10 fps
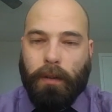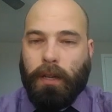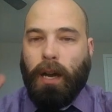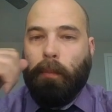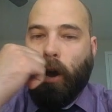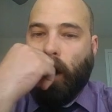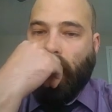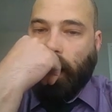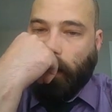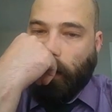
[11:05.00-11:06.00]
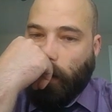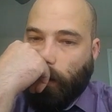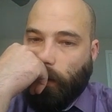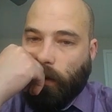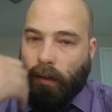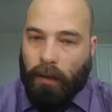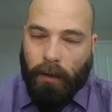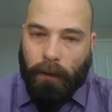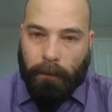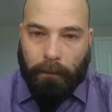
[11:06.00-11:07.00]
Come on.
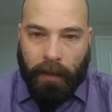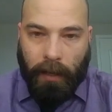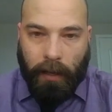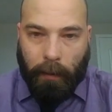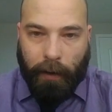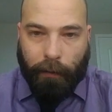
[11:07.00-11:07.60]
I mean,